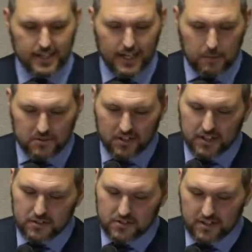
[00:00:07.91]
I'm just going to
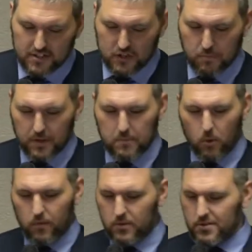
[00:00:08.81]
use this as a
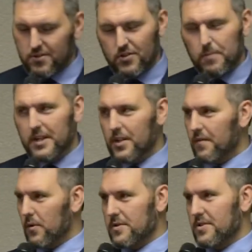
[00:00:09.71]
springboard verse. There's so many other
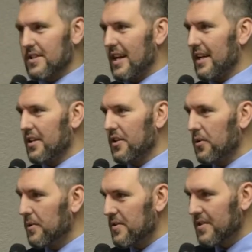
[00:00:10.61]
verses that I could
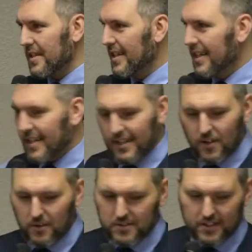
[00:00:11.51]
use, you
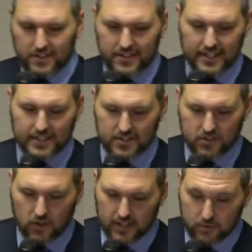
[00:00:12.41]
know, to, to get this
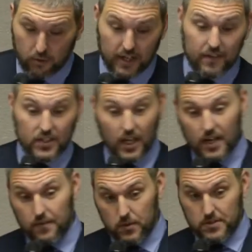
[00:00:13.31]
started because we're going to have a lot
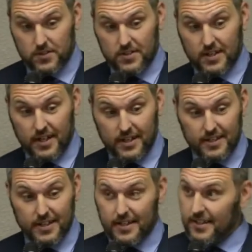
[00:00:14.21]
of verses tonight
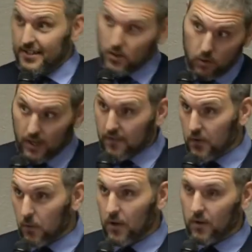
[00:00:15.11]
going
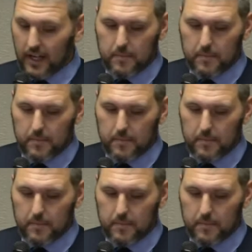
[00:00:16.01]
everywhere, okay?